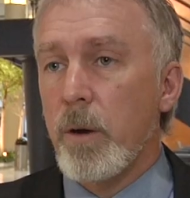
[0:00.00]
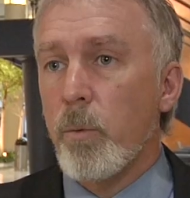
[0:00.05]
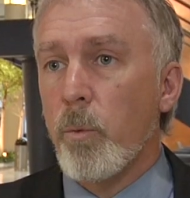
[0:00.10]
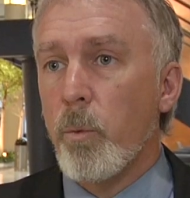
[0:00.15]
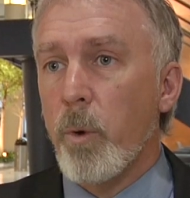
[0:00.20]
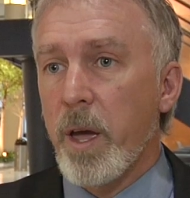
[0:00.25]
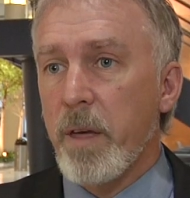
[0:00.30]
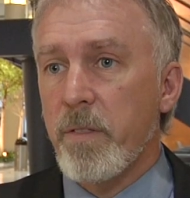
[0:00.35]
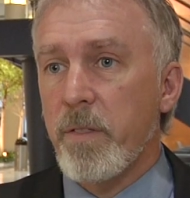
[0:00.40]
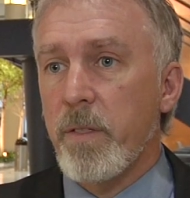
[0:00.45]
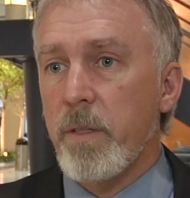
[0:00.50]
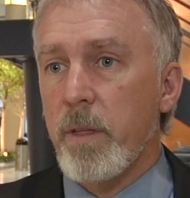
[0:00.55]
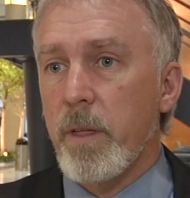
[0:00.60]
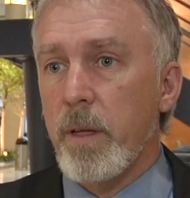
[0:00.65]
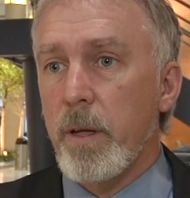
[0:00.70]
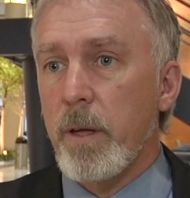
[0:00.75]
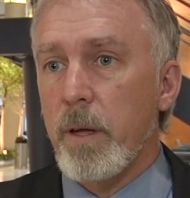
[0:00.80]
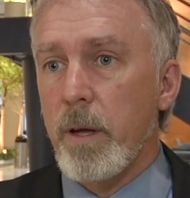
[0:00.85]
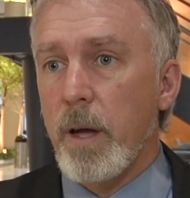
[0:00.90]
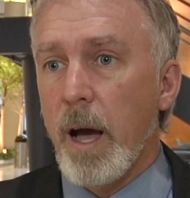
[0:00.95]
With
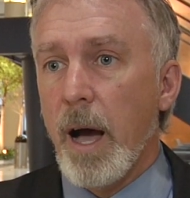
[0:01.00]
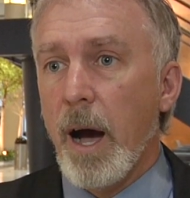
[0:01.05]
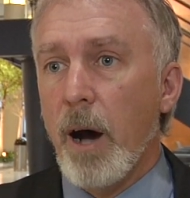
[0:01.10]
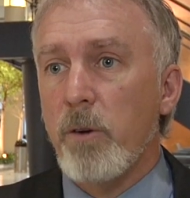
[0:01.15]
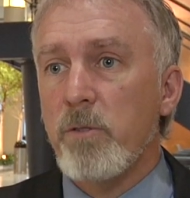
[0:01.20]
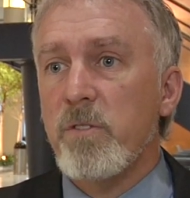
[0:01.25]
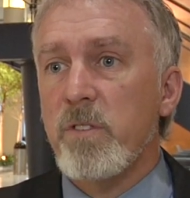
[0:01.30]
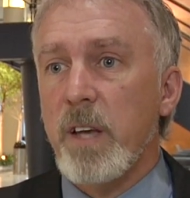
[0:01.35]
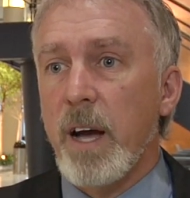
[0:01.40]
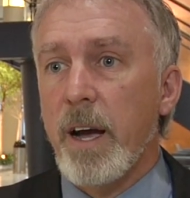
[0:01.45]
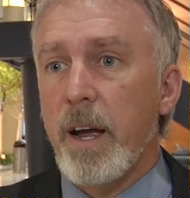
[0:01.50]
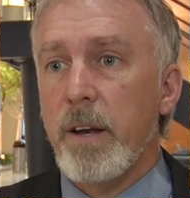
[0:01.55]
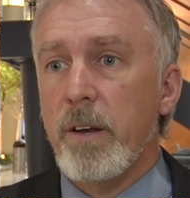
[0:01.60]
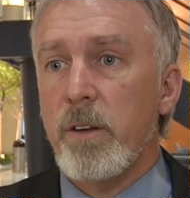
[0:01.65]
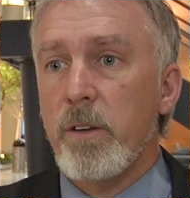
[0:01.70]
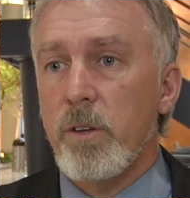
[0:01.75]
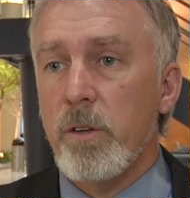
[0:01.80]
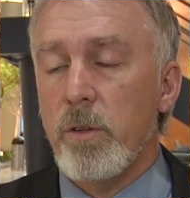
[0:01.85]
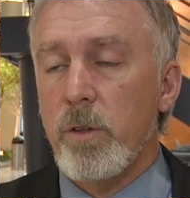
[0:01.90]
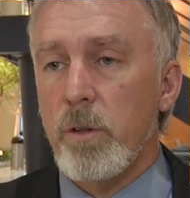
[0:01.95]
outside
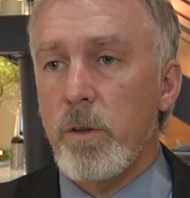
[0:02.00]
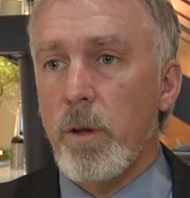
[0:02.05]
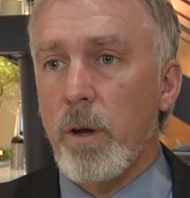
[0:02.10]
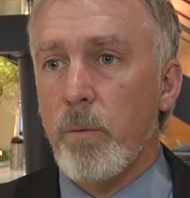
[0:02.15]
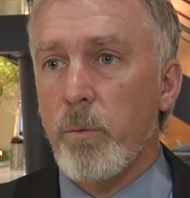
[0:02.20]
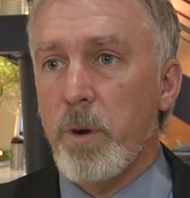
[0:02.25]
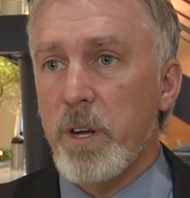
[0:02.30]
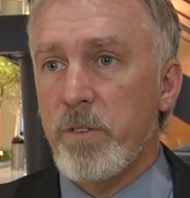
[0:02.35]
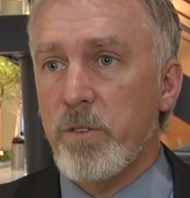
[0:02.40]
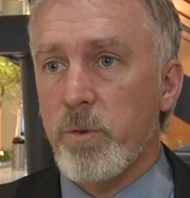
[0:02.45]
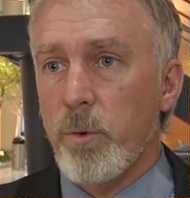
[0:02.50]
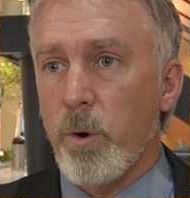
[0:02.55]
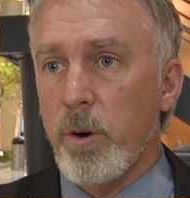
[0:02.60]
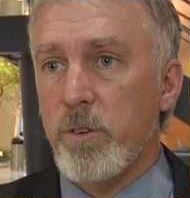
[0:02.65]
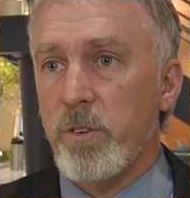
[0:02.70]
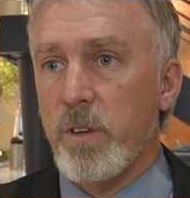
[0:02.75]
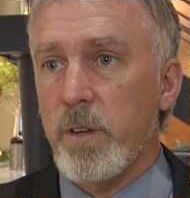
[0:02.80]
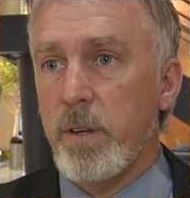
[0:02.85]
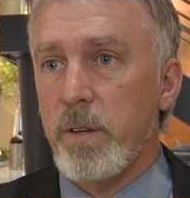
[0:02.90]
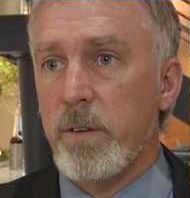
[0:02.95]

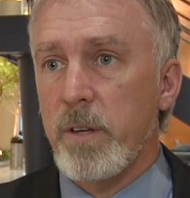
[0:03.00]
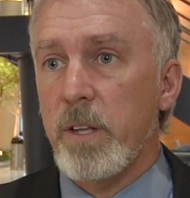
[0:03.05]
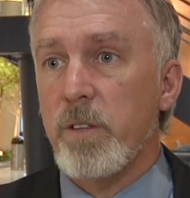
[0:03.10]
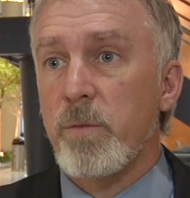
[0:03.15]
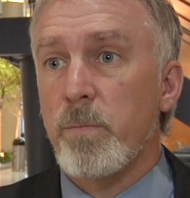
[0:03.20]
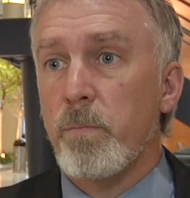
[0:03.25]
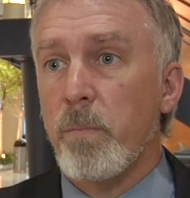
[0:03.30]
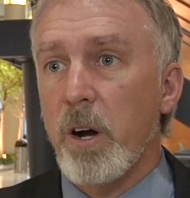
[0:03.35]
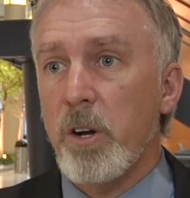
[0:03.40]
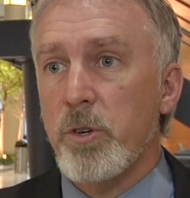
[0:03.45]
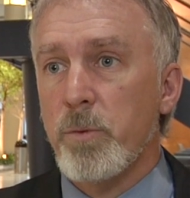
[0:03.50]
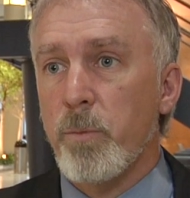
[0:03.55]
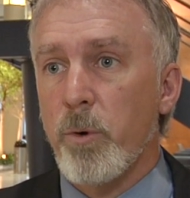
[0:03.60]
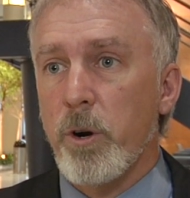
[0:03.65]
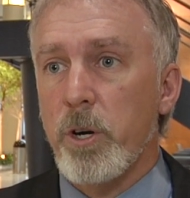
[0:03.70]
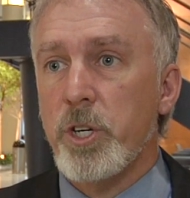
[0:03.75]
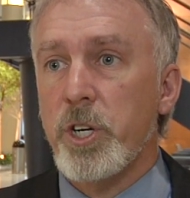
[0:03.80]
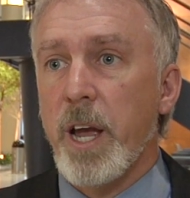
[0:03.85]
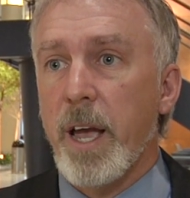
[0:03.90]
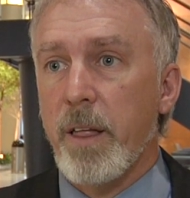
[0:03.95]
resources, it's much more
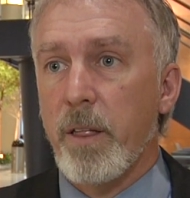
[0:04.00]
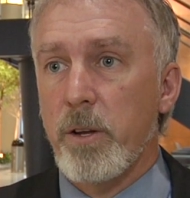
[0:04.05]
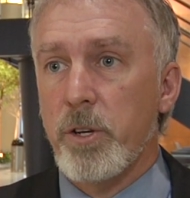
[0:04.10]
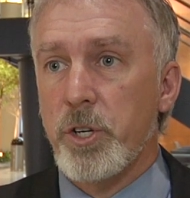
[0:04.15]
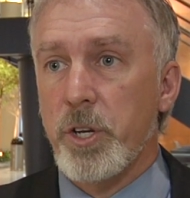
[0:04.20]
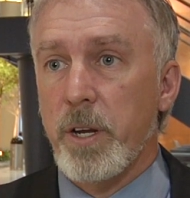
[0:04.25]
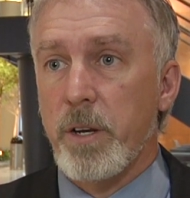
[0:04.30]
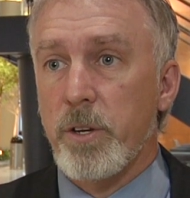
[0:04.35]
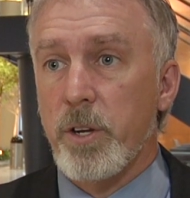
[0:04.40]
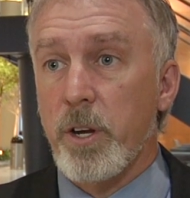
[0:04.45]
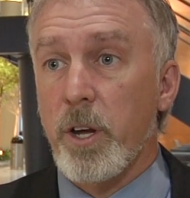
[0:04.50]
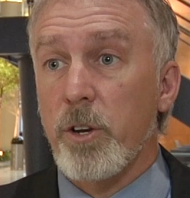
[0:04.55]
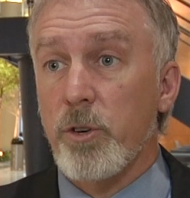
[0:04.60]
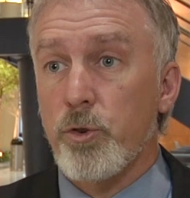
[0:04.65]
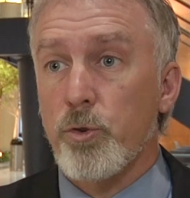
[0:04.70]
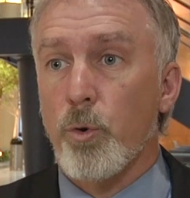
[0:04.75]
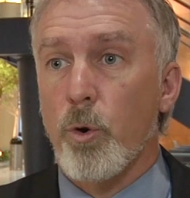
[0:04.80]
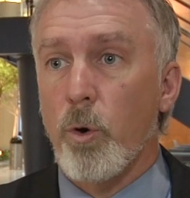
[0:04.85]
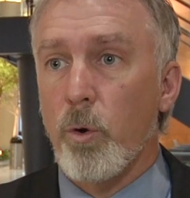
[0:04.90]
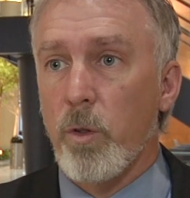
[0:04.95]
challenging to
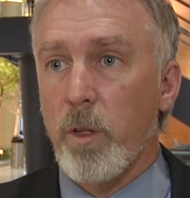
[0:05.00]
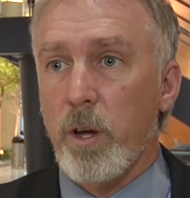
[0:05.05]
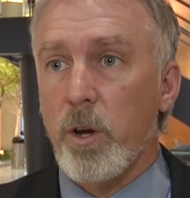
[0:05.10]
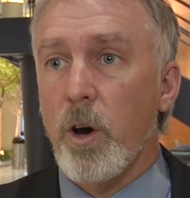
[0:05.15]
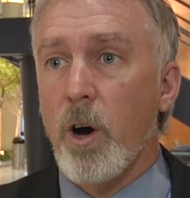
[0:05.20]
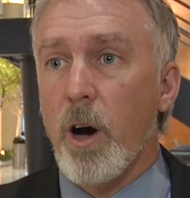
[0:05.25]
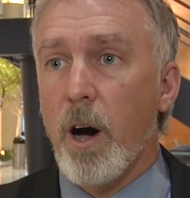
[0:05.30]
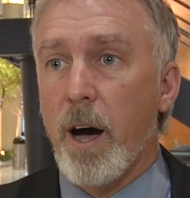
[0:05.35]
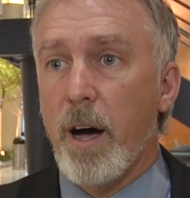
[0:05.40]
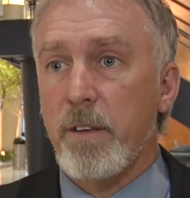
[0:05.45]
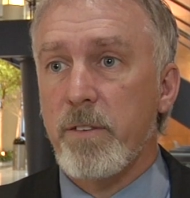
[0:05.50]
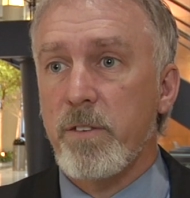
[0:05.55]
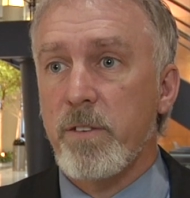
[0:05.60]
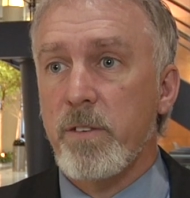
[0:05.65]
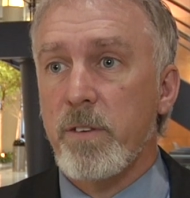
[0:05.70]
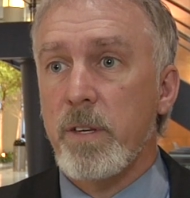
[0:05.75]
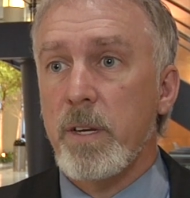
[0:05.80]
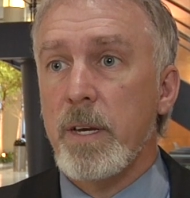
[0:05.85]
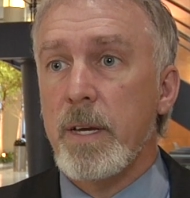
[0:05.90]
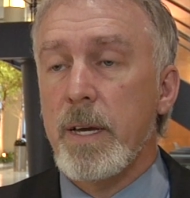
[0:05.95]
control the costs,
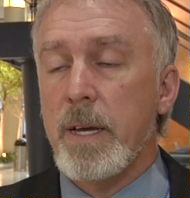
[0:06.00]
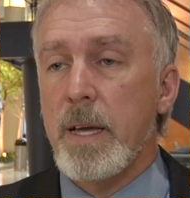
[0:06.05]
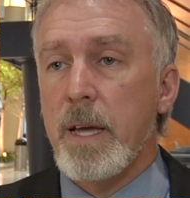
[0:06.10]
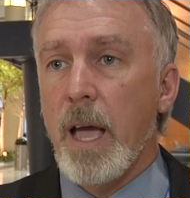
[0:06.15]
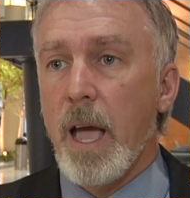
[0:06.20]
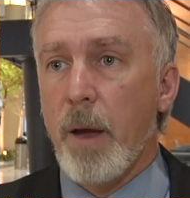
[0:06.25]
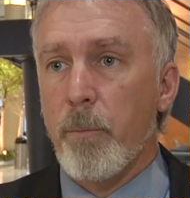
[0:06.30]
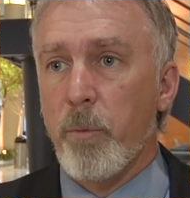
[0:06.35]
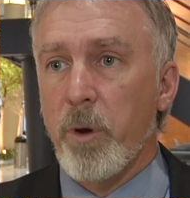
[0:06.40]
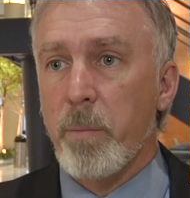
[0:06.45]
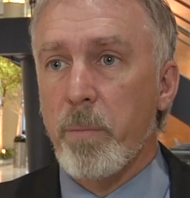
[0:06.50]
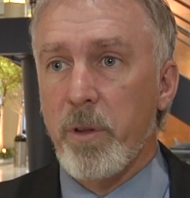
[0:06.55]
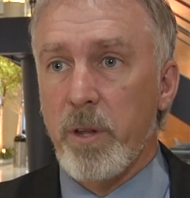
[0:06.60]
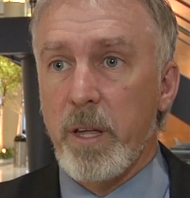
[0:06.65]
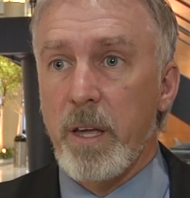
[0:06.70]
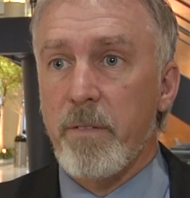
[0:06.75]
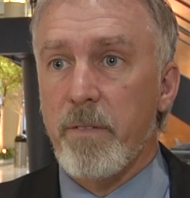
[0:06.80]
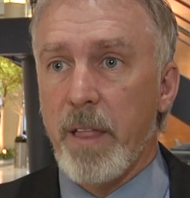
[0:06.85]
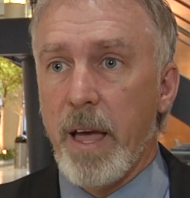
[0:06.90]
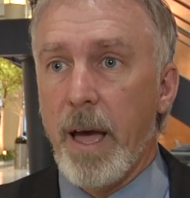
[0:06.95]
and we
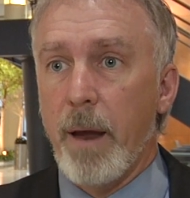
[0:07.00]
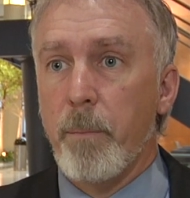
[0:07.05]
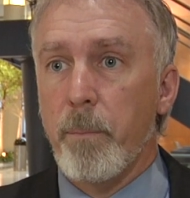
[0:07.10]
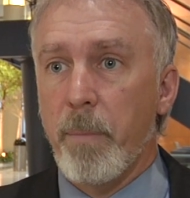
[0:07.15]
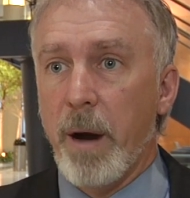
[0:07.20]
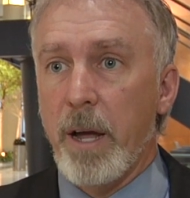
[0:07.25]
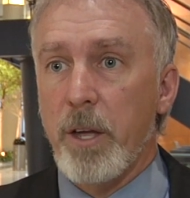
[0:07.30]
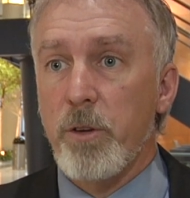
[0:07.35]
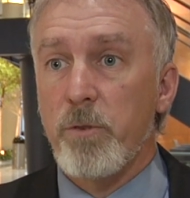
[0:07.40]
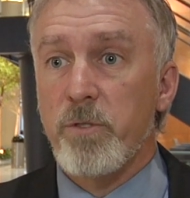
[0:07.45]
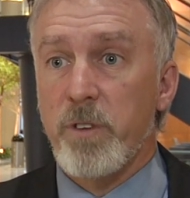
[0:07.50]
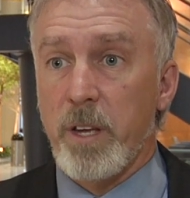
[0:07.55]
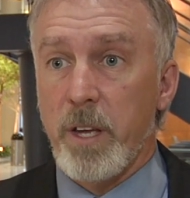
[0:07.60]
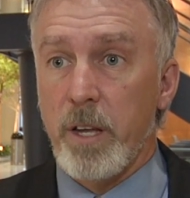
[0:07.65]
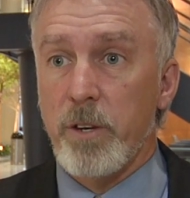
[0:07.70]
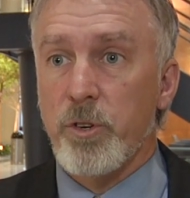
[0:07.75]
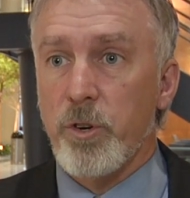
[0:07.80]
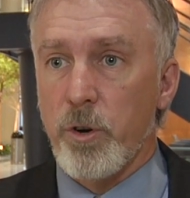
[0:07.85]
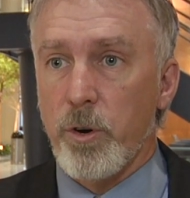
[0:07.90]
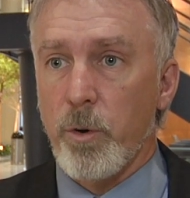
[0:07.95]
believe that by using
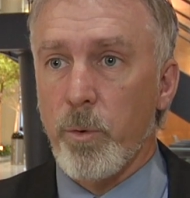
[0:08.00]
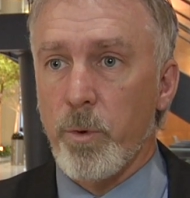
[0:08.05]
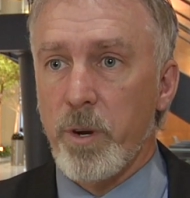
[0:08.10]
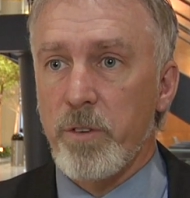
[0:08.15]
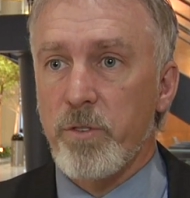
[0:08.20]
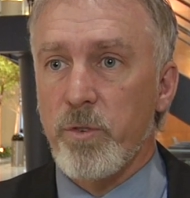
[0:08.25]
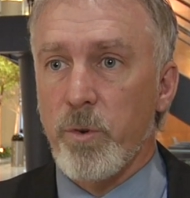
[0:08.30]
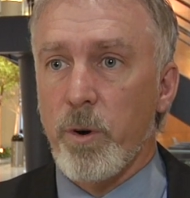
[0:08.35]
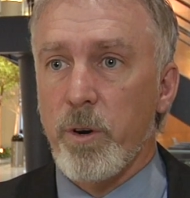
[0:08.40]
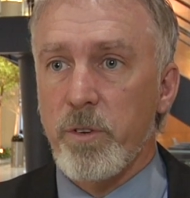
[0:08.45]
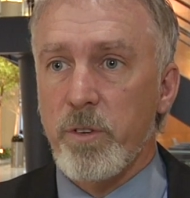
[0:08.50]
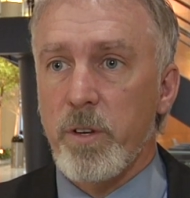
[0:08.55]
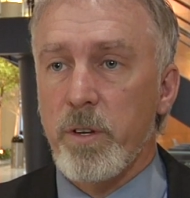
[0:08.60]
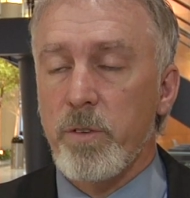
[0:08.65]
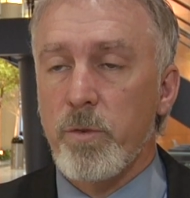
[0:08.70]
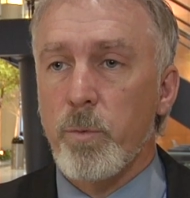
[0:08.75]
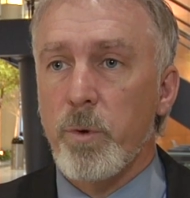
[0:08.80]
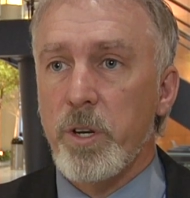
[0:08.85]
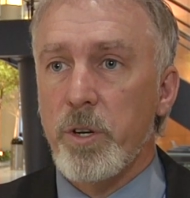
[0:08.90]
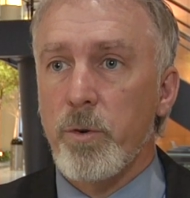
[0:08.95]
internal
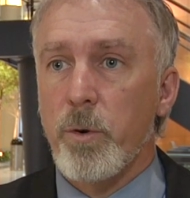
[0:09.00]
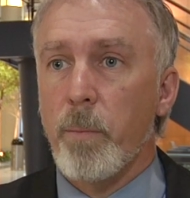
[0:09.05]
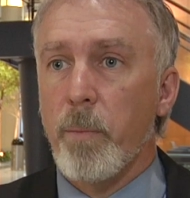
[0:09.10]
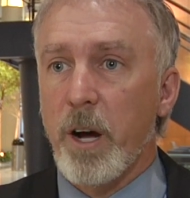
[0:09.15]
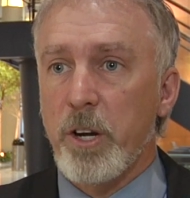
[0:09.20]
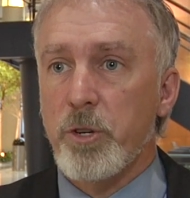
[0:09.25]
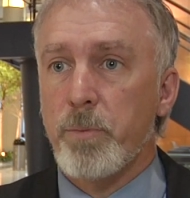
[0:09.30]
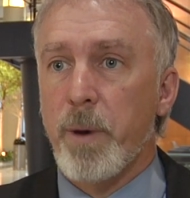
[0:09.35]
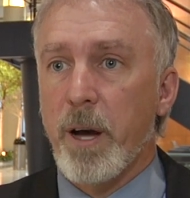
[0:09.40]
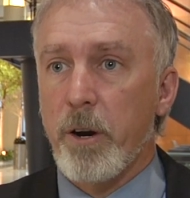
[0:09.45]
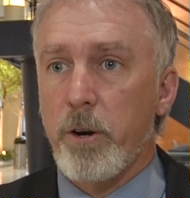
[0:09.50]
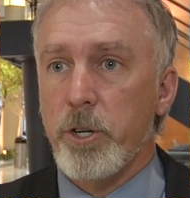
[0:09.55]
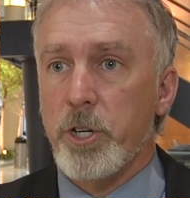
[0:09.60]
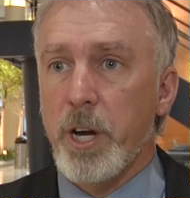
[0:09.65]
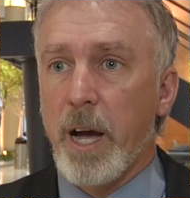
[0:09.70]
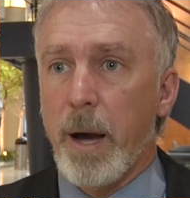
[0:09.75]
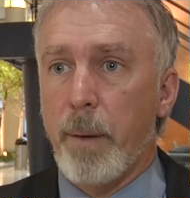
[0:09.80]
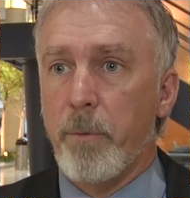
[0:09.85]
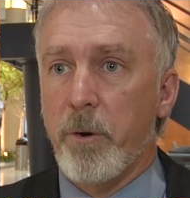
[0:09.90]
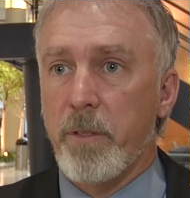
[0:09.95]
resources, we do a much better
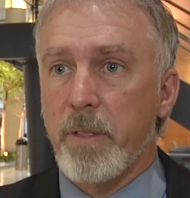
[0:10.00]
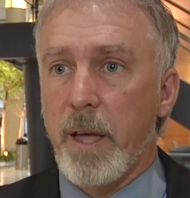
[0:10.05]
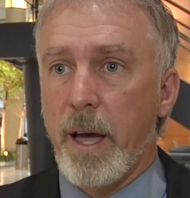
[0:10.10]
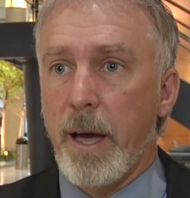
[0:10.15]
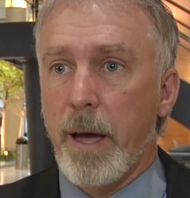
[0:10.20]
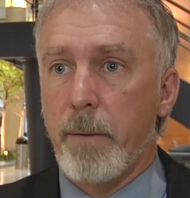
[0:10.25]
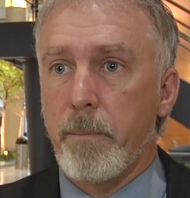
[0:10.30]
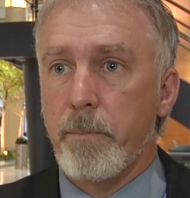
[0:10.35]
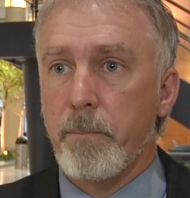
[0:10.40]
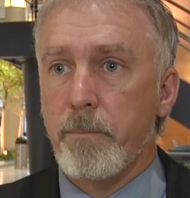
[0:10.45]
job with that.